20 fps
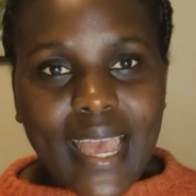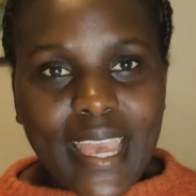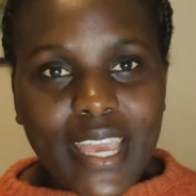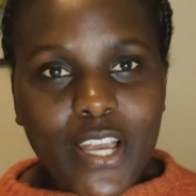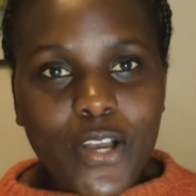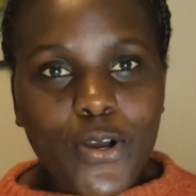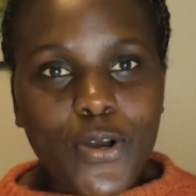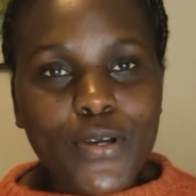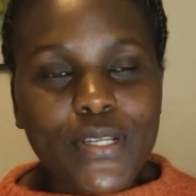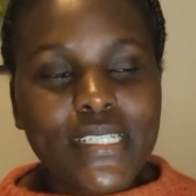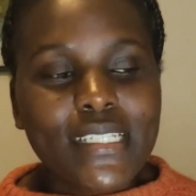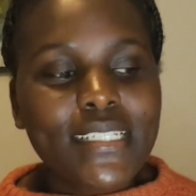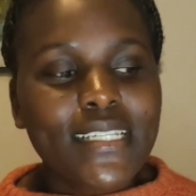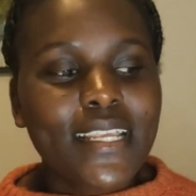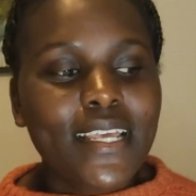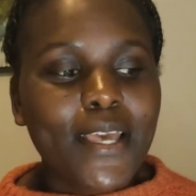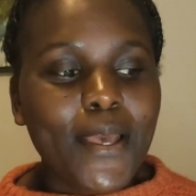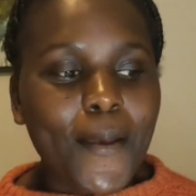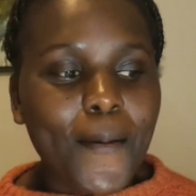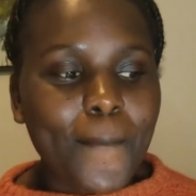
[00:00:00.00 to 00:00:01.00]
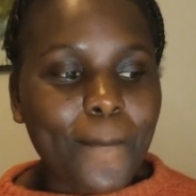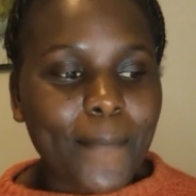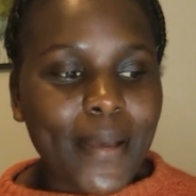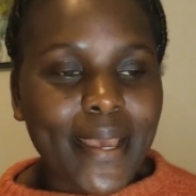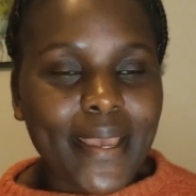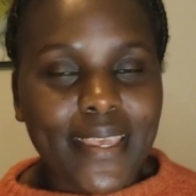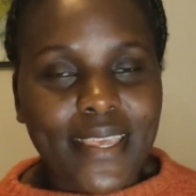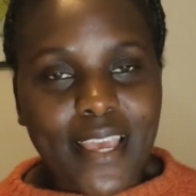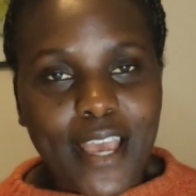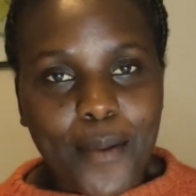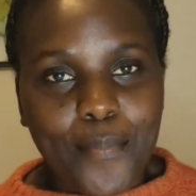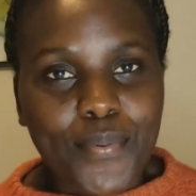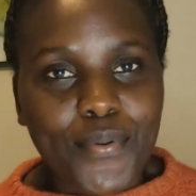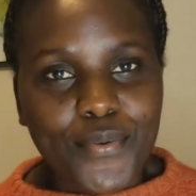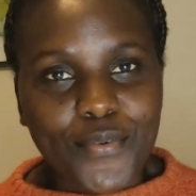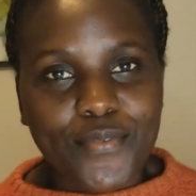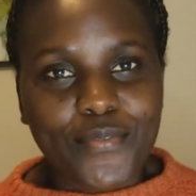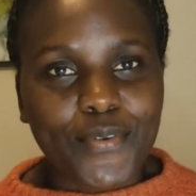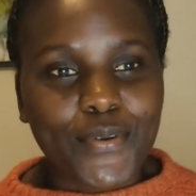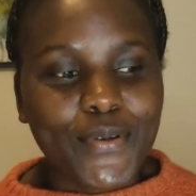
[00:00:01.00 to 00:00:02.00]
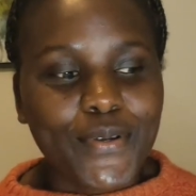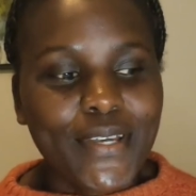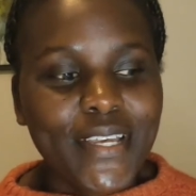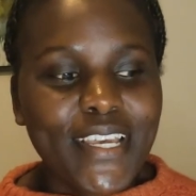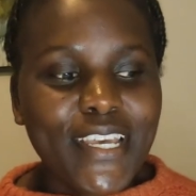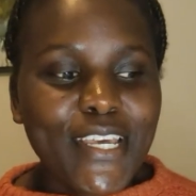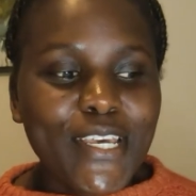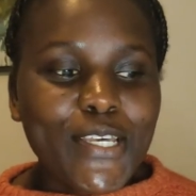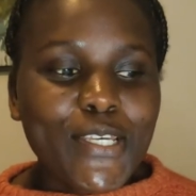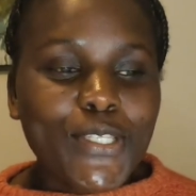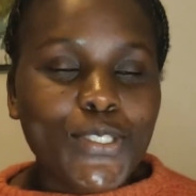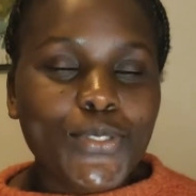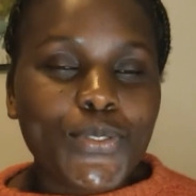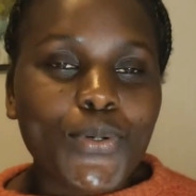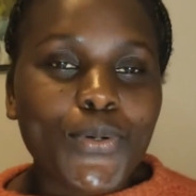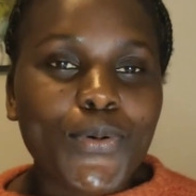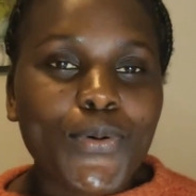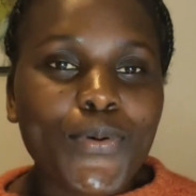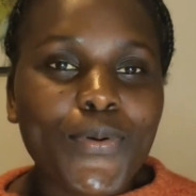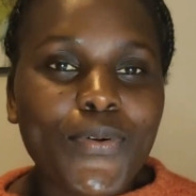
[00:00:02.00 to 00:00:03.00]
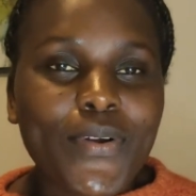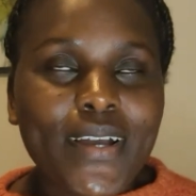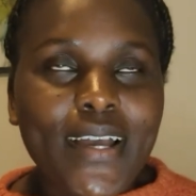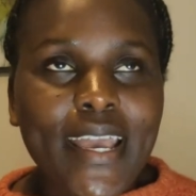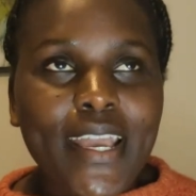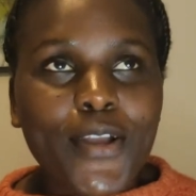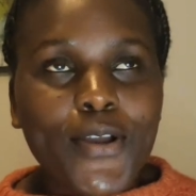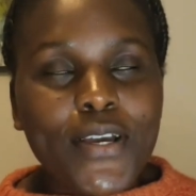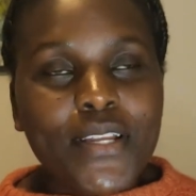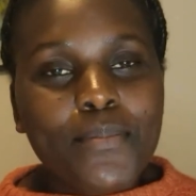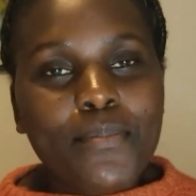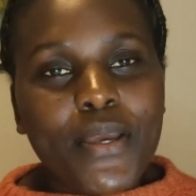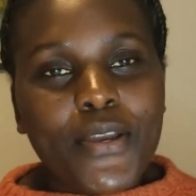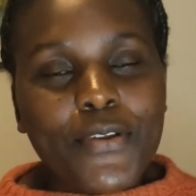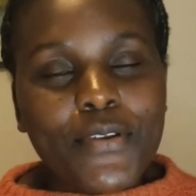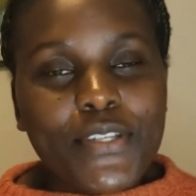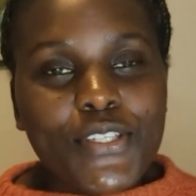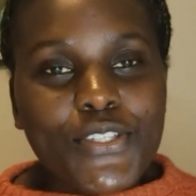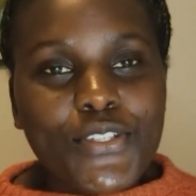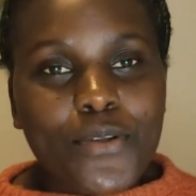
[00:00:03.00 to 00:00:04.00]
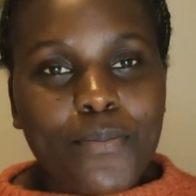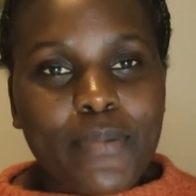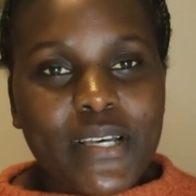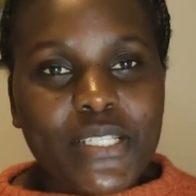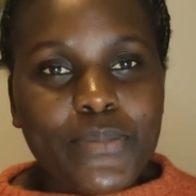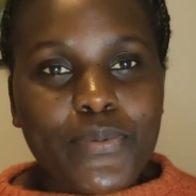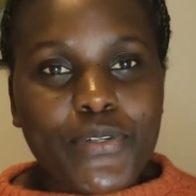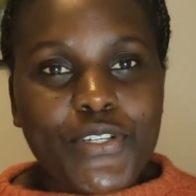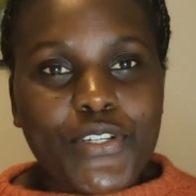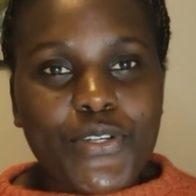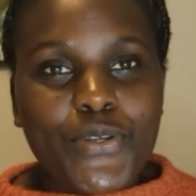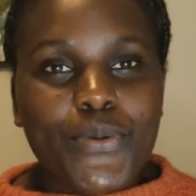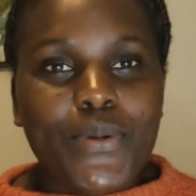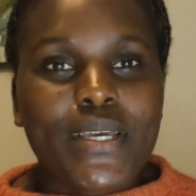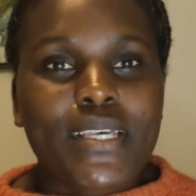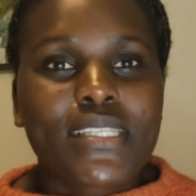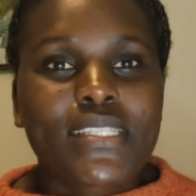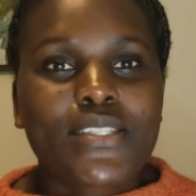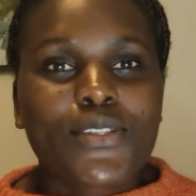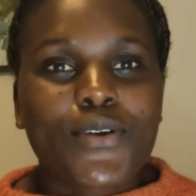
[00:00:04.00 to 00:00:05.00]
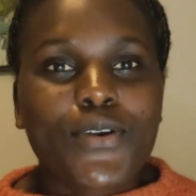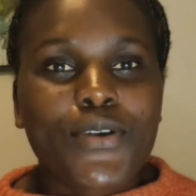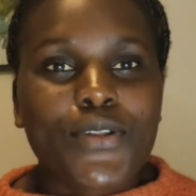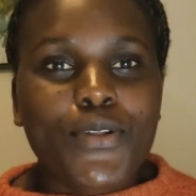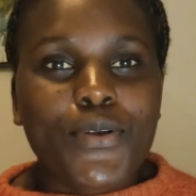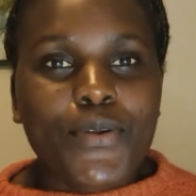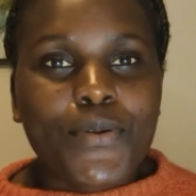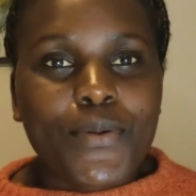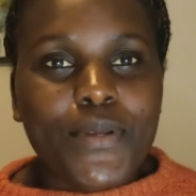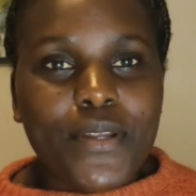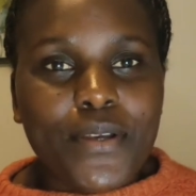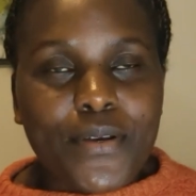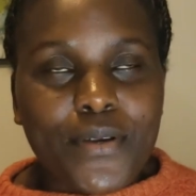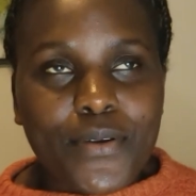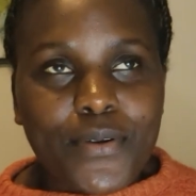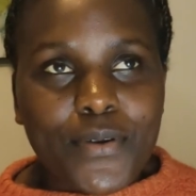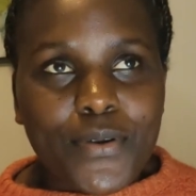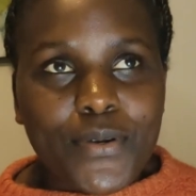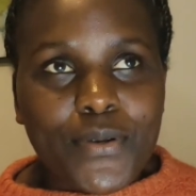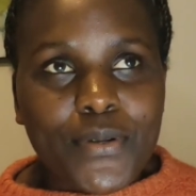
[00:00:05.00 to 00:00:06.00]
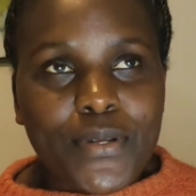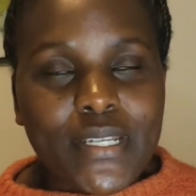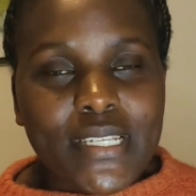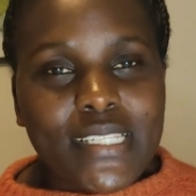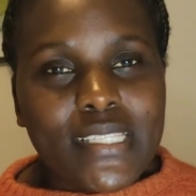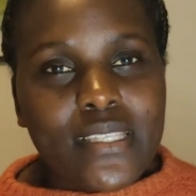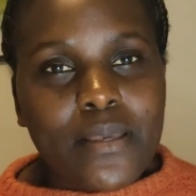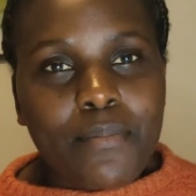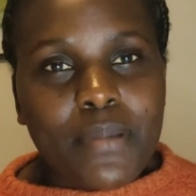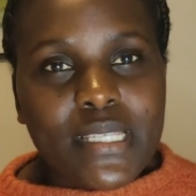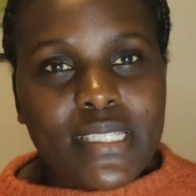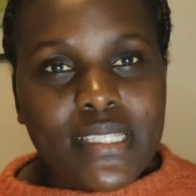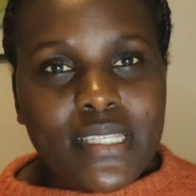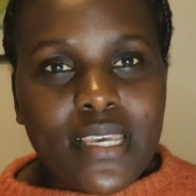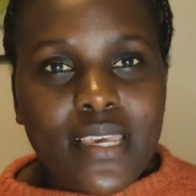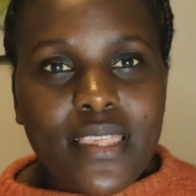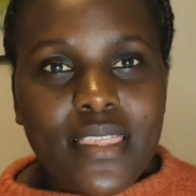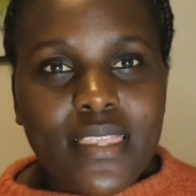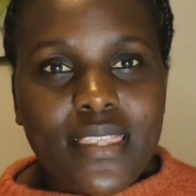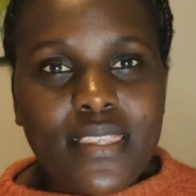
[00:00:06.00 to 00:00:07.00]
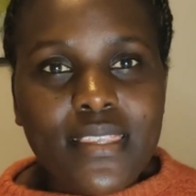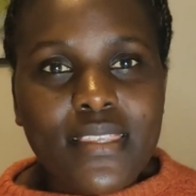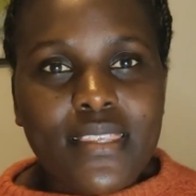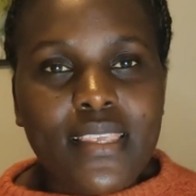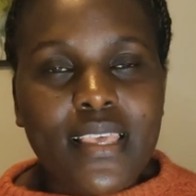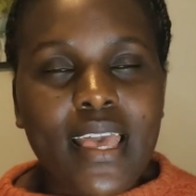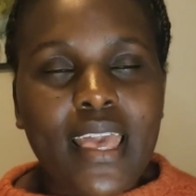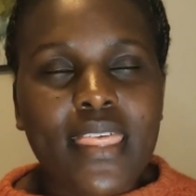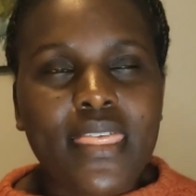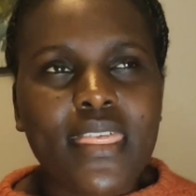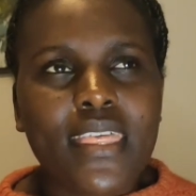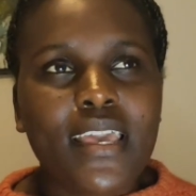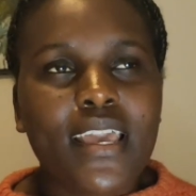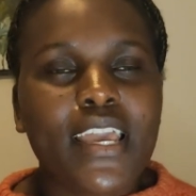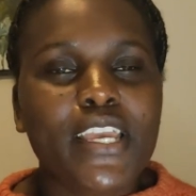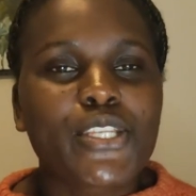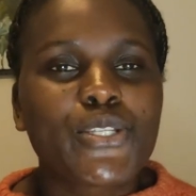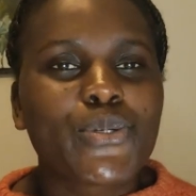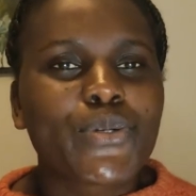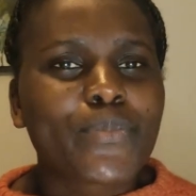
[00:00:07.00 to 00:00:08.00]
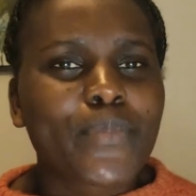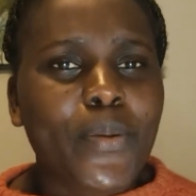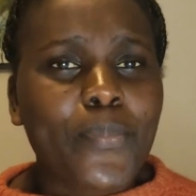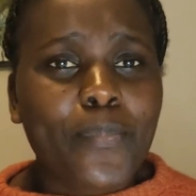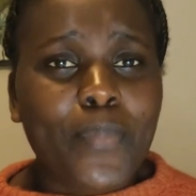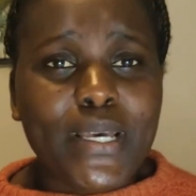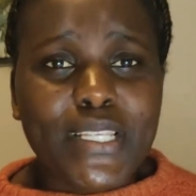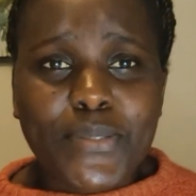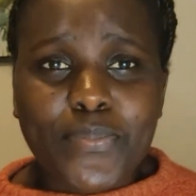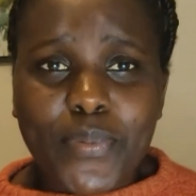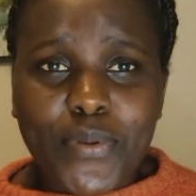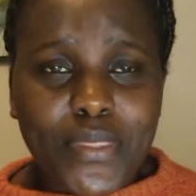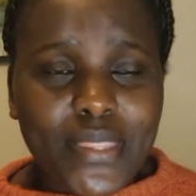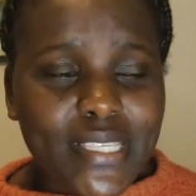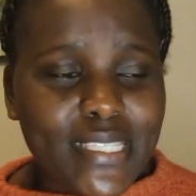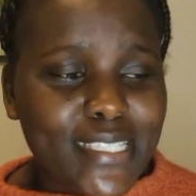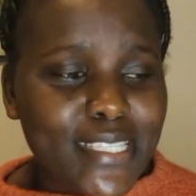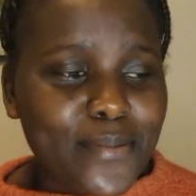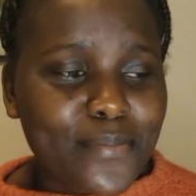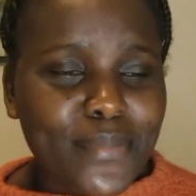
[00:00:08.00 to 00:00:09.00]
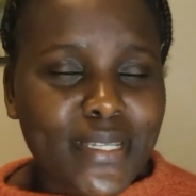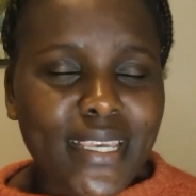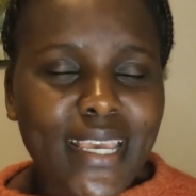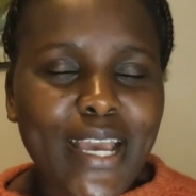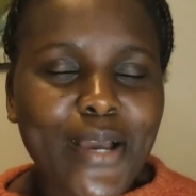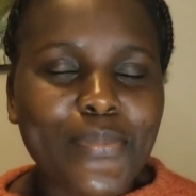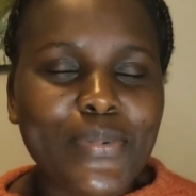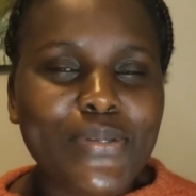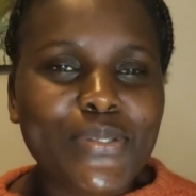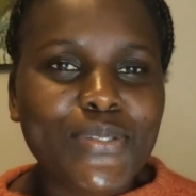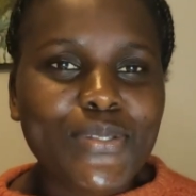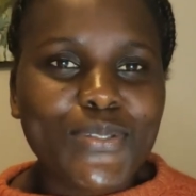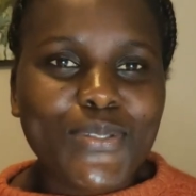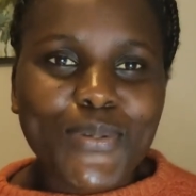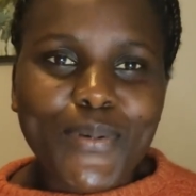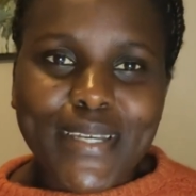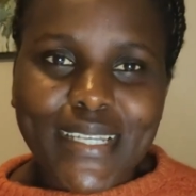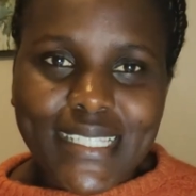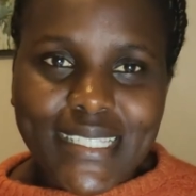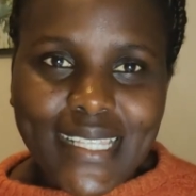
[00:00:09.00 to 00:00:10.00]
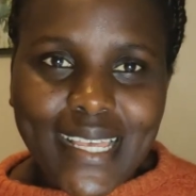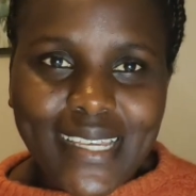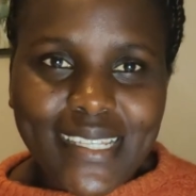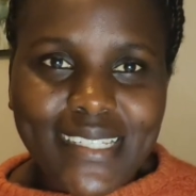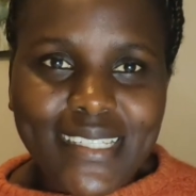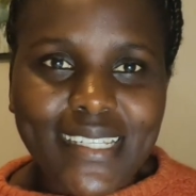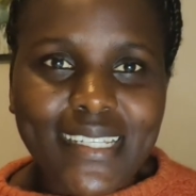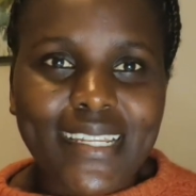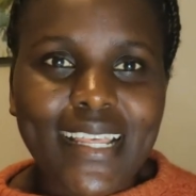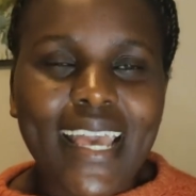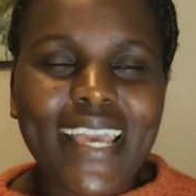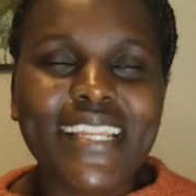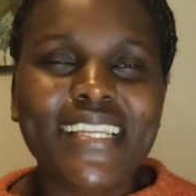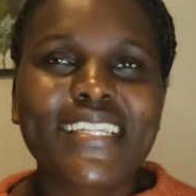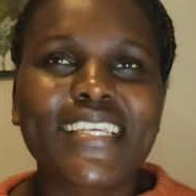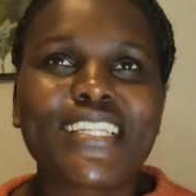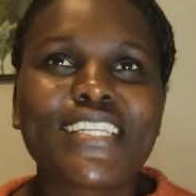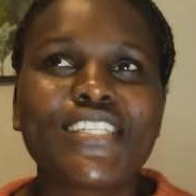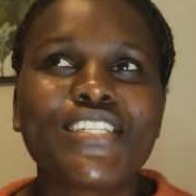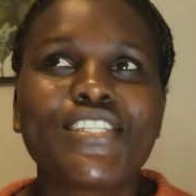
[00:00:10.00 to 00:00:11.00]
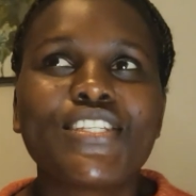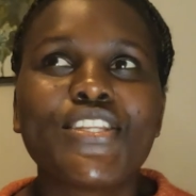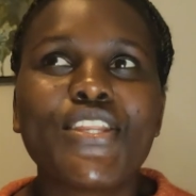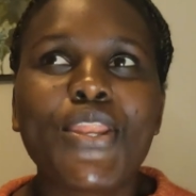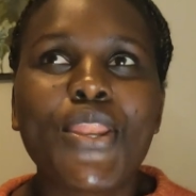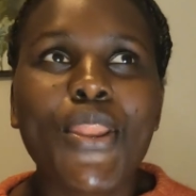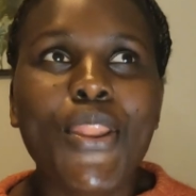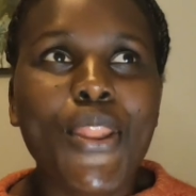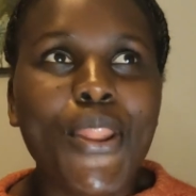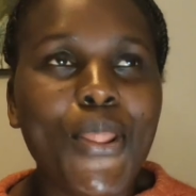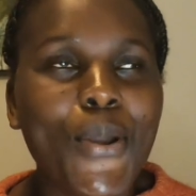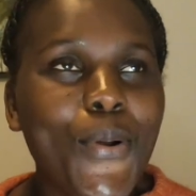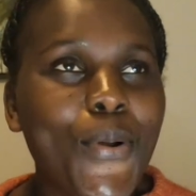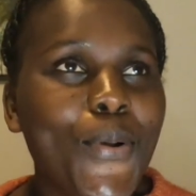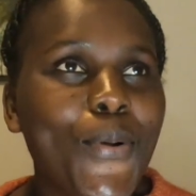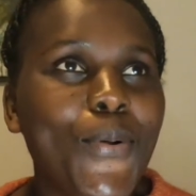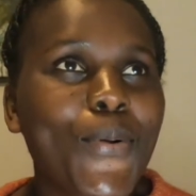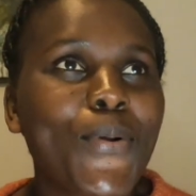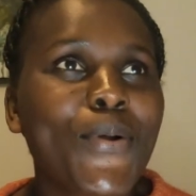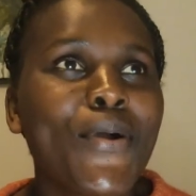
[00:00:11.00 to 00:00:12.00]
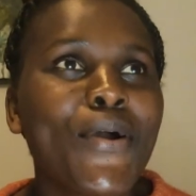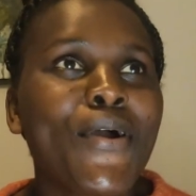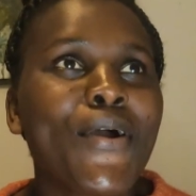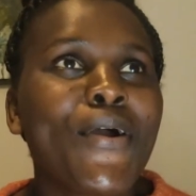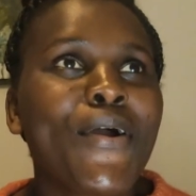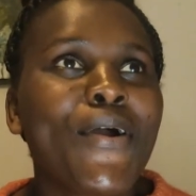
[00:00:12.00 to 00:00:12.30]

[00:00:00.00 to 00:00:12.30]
I got my approval. So I got my original passport request on December 6th. I think I took my passport the same day. I was so excited. I didn't know